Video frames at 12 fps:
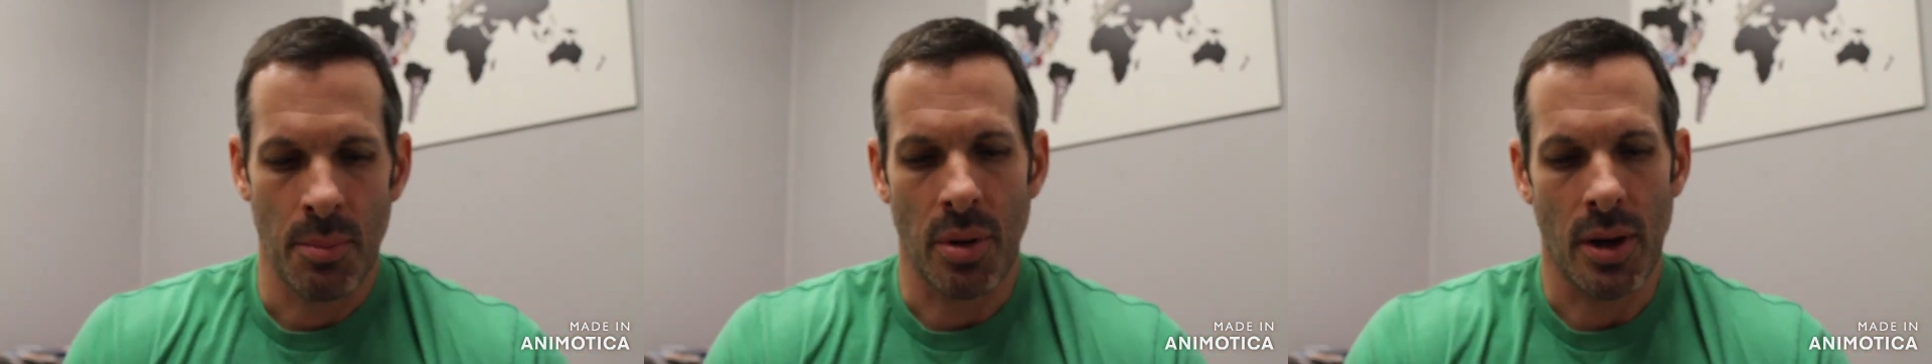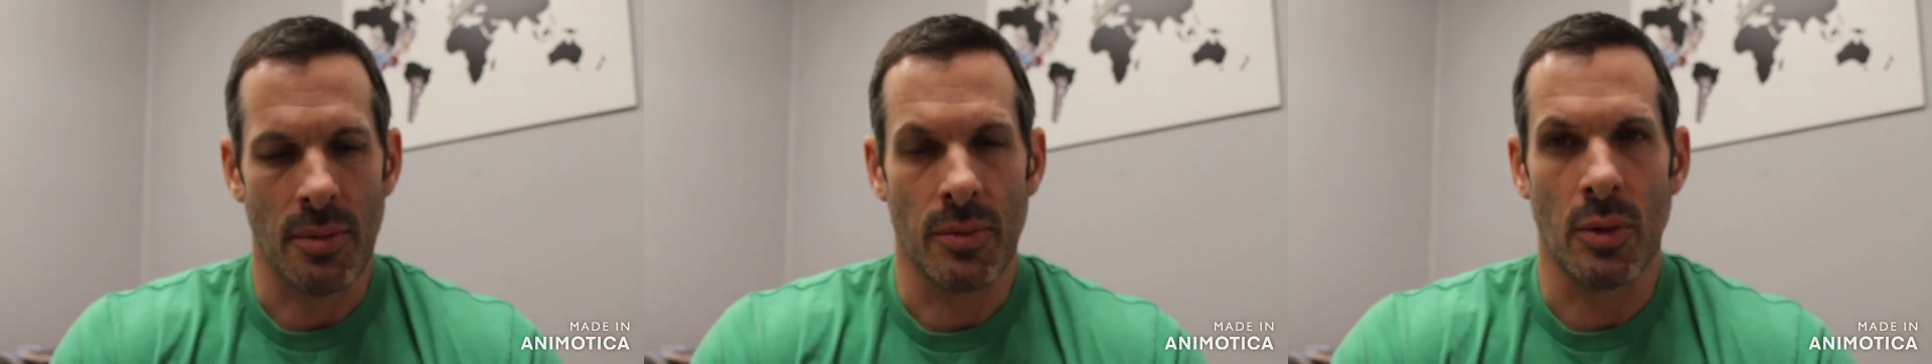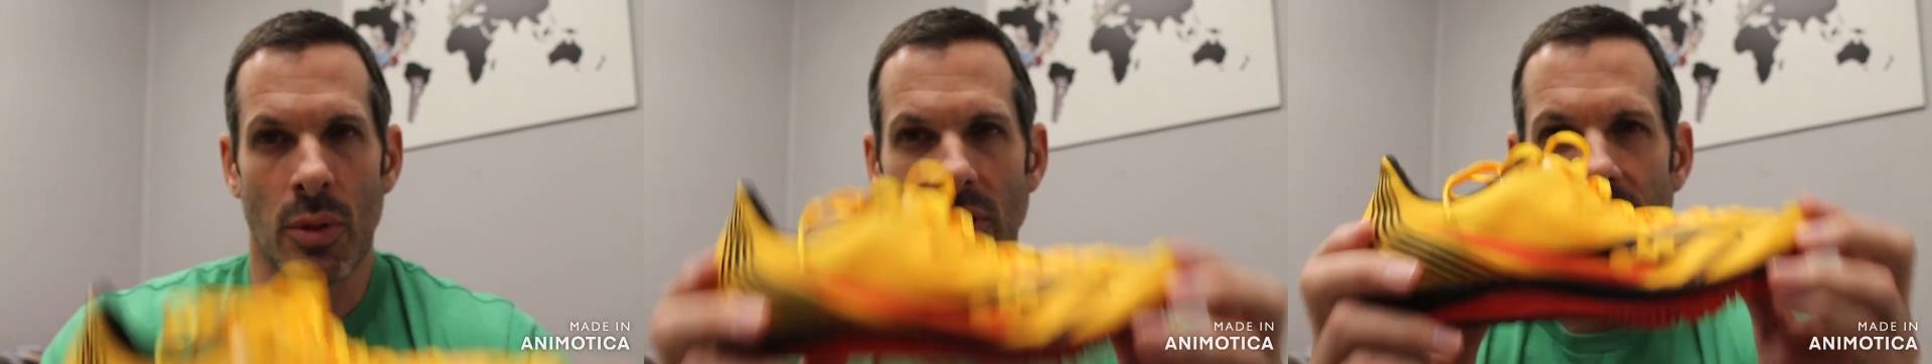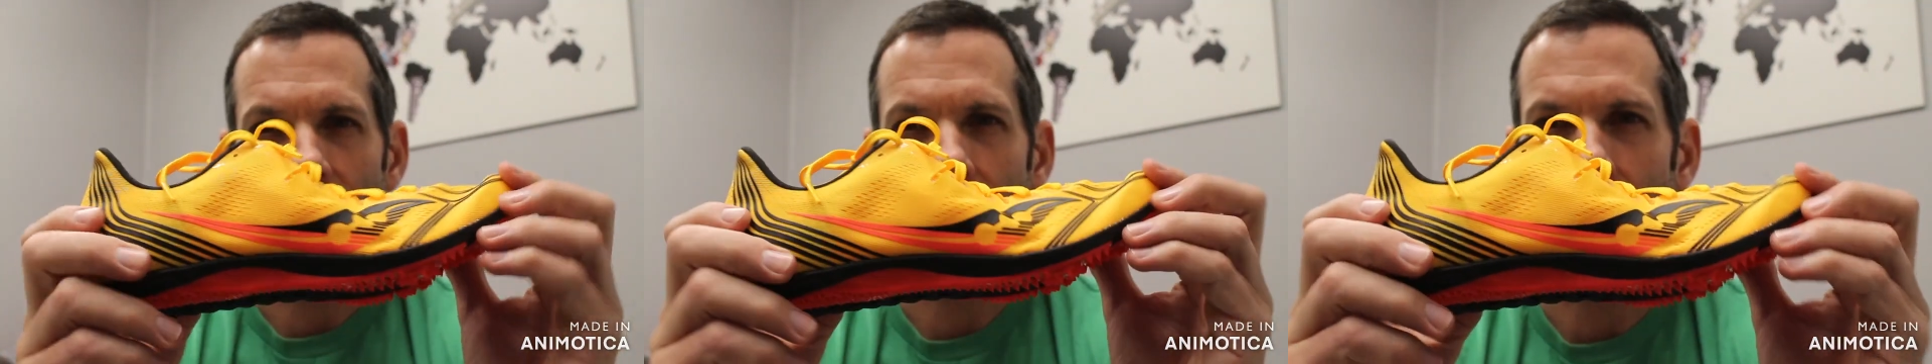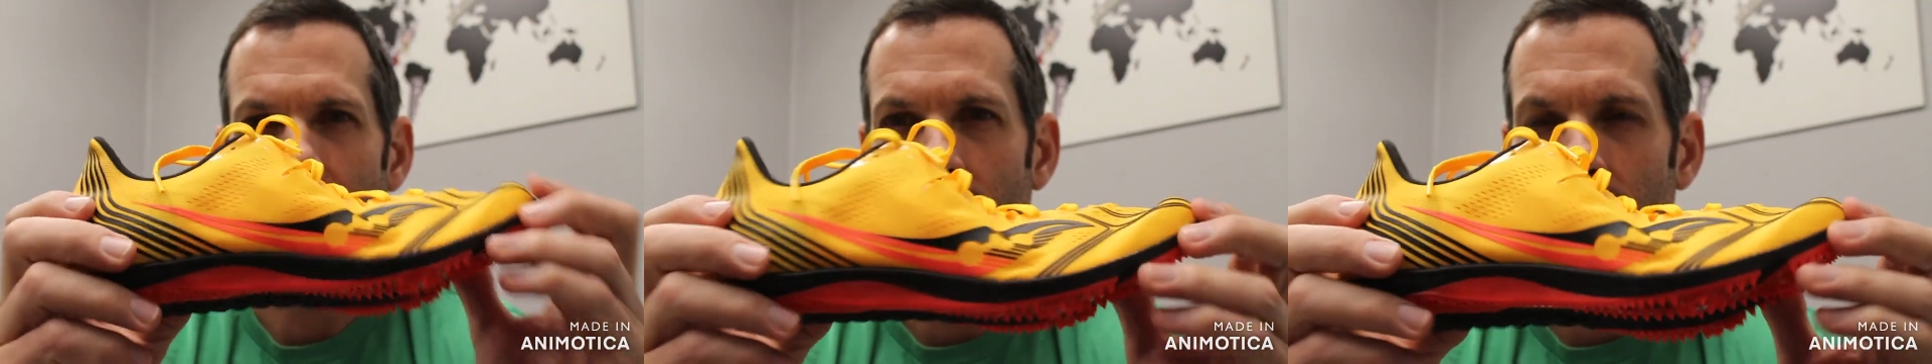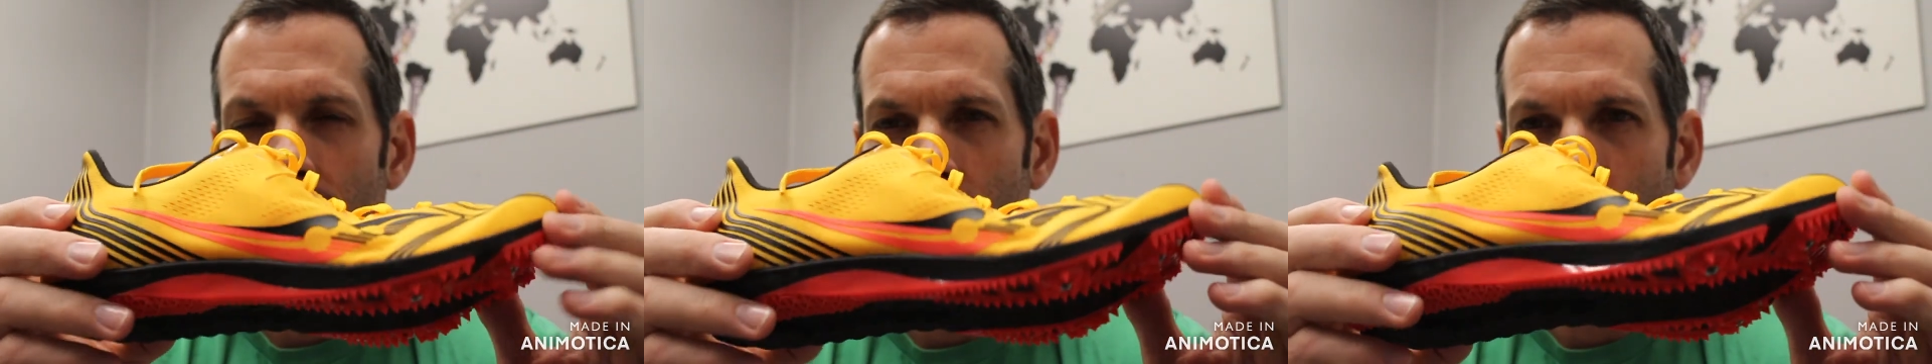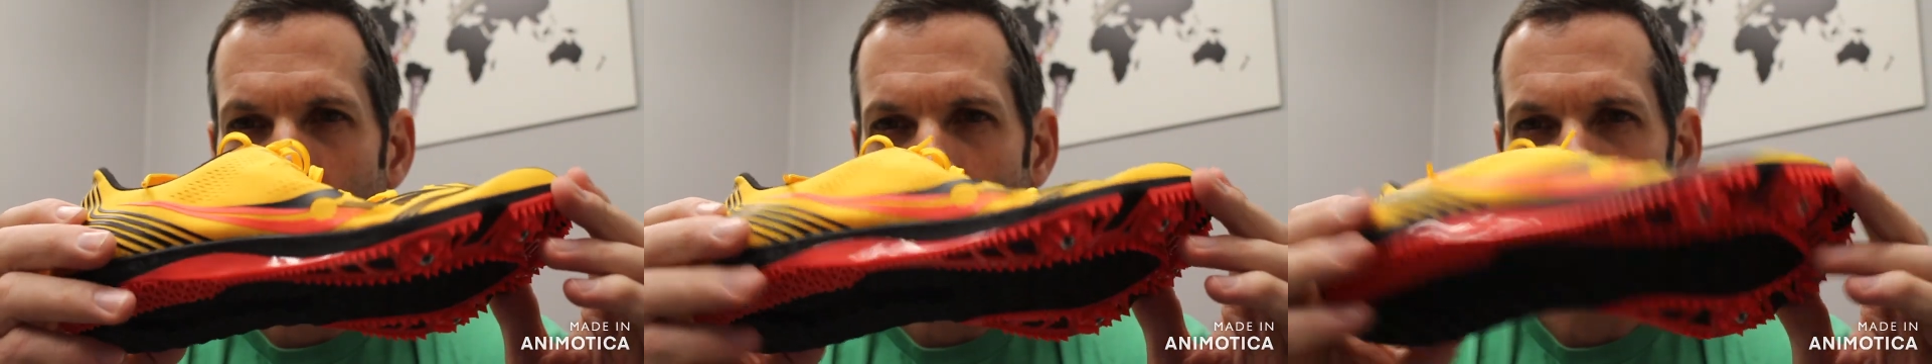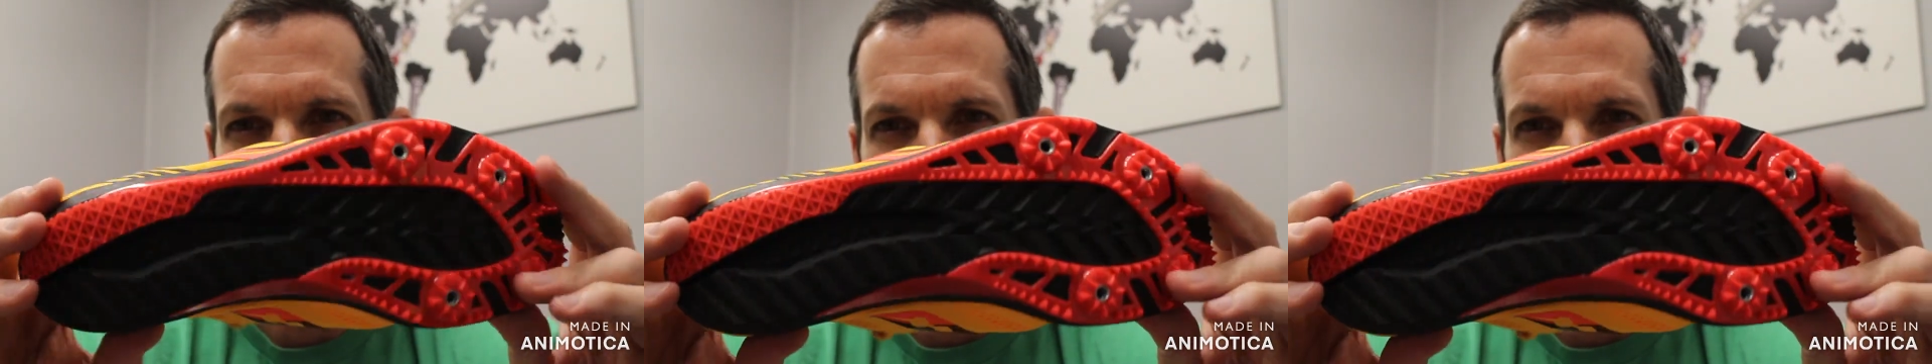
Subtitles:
But let's get into what